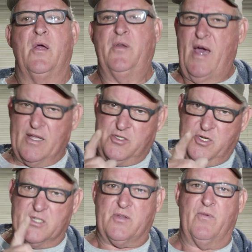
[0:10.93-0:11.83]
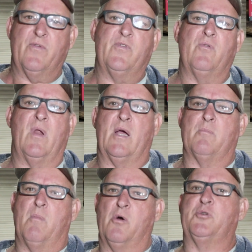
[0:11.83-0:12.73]
not just a review
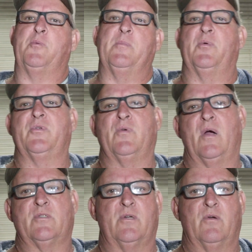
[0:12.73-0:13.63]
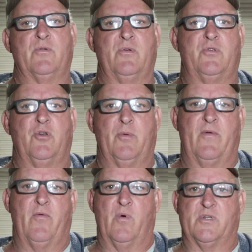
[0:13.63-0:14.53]
like most people do out there on YouTube and
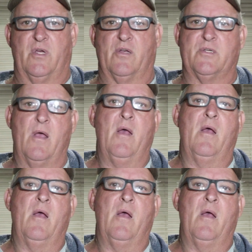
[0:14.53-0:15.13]
everywhere else.